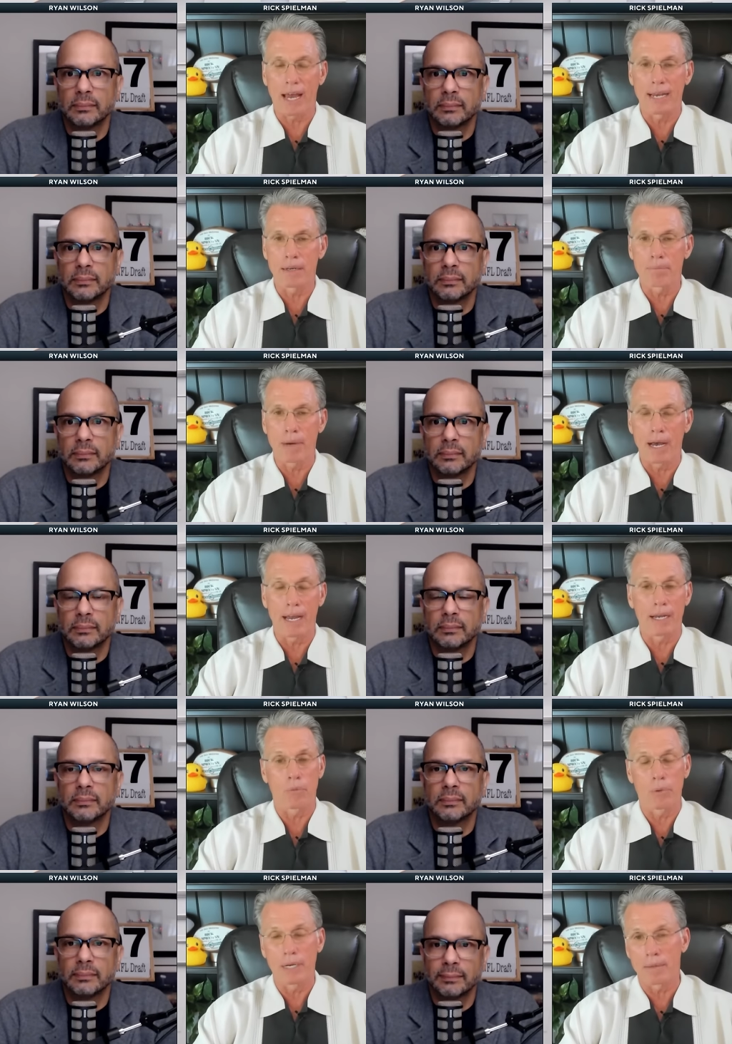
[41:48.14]
Speaker 1: I didn't mind,
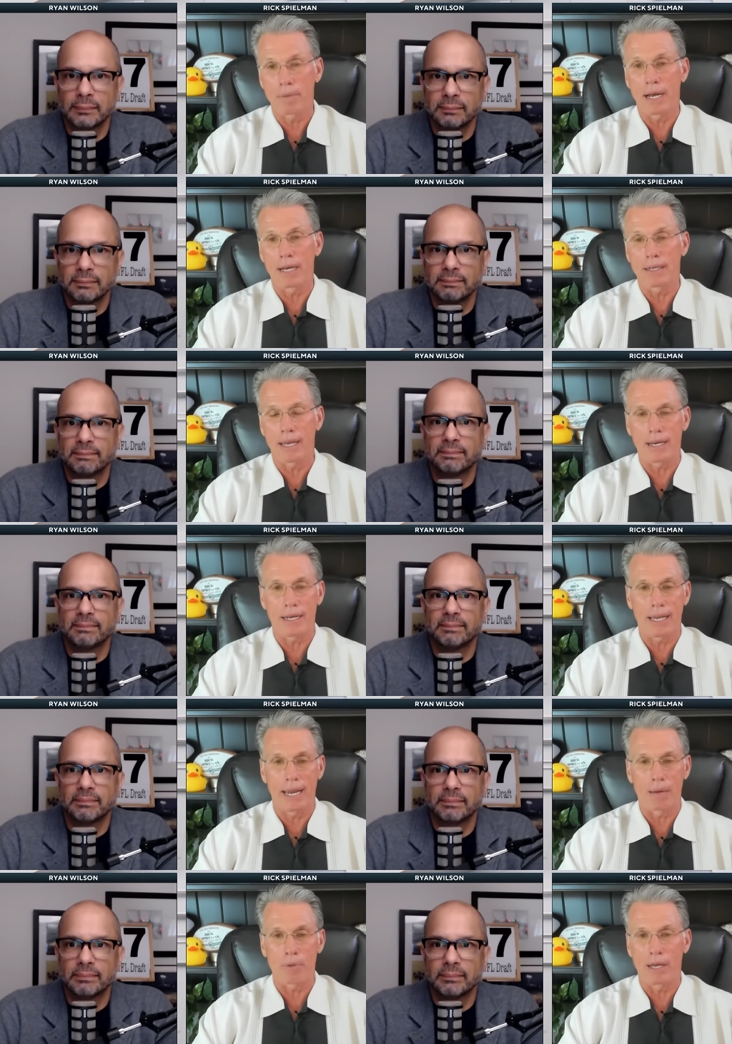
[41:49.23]
and we didn't mind taking a
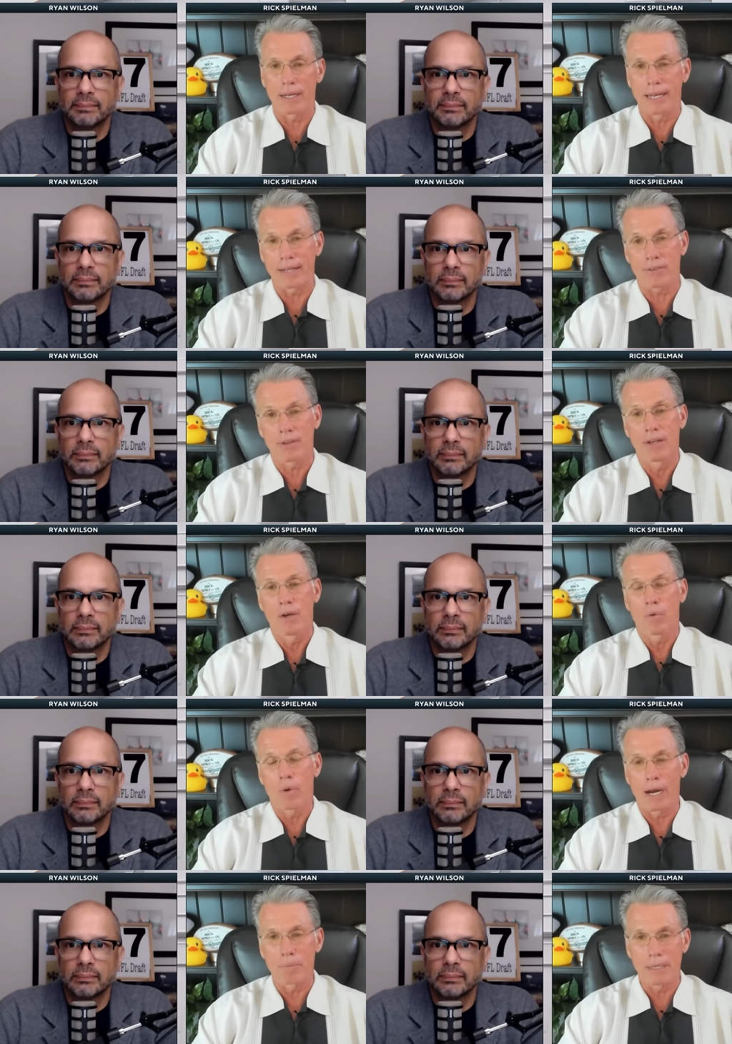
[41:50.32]
gamble on. That's
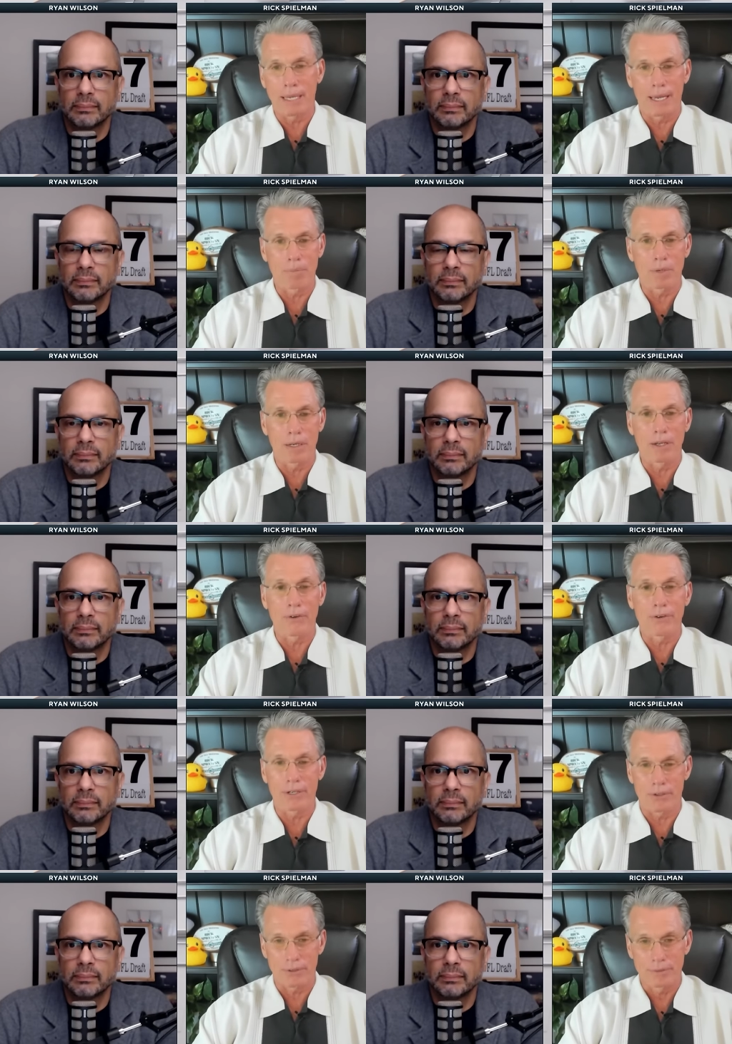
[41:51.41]
why he became Danielle
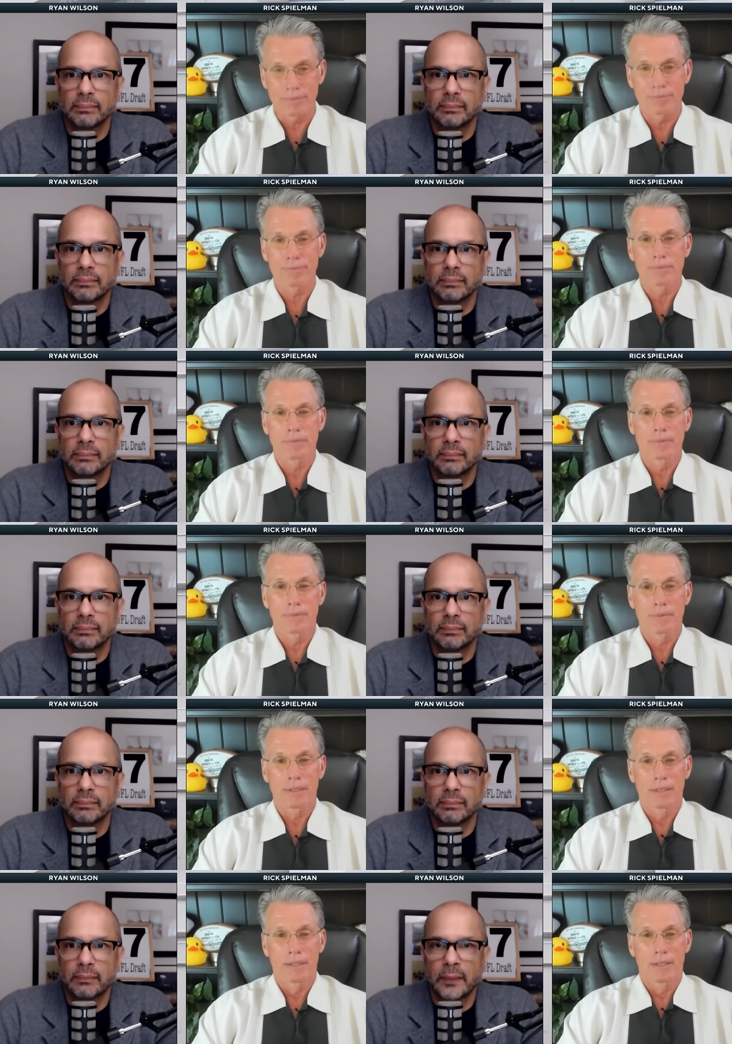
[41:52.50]
Hunter.
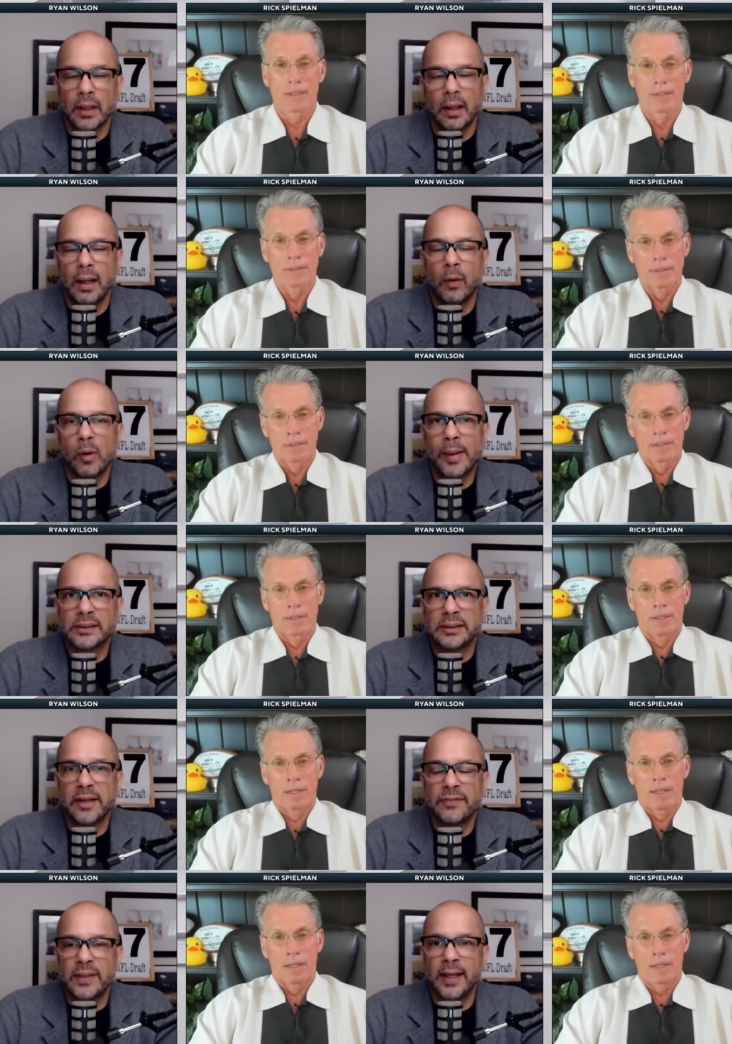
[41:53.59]
Speaker 2: And what about
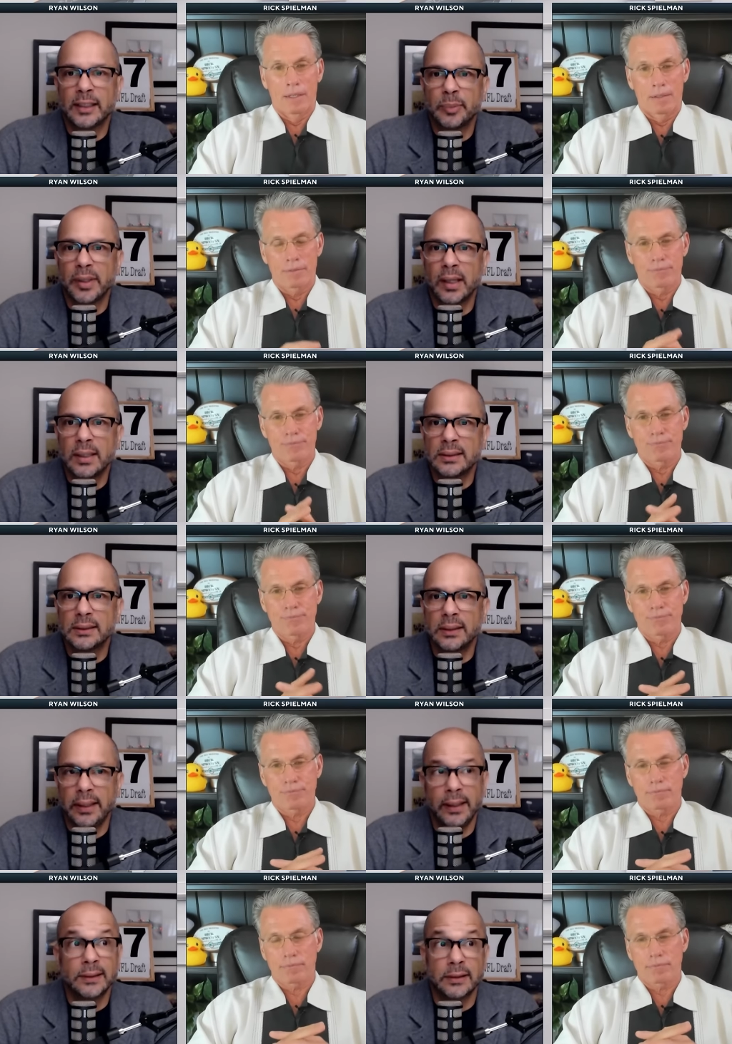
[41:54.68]
Steph Diggs? Because
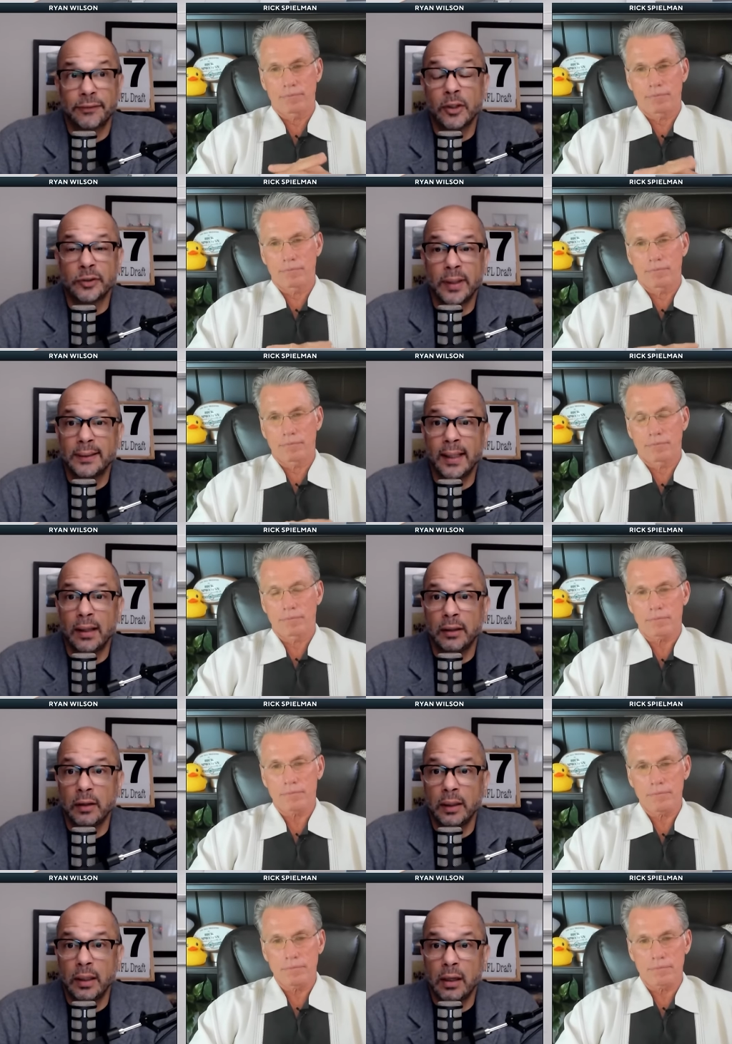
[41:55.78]
he is a first round talent all
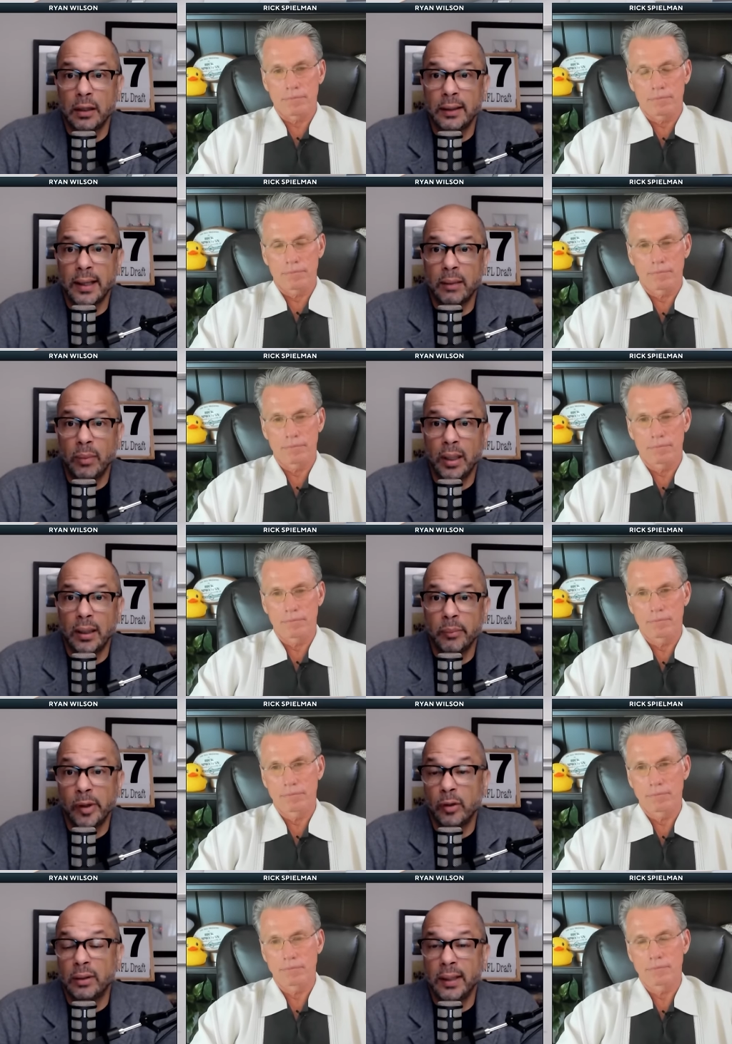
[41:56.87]
day long. You got him late,
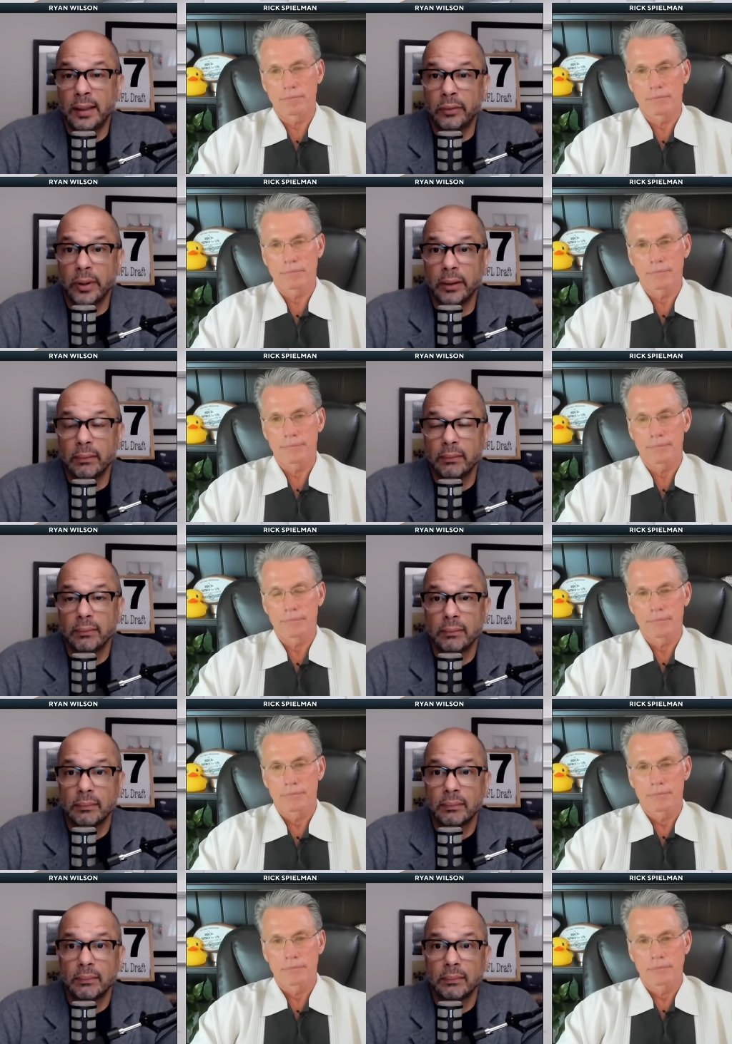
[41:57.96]
middle of day three.
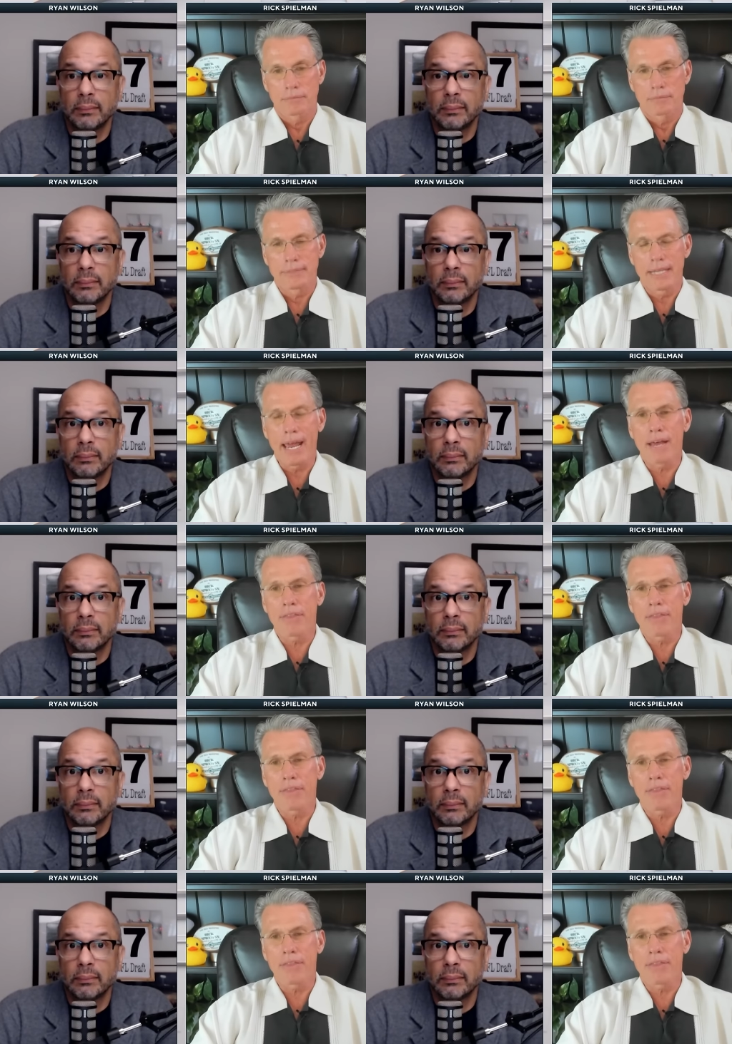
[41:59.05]
Yeah, I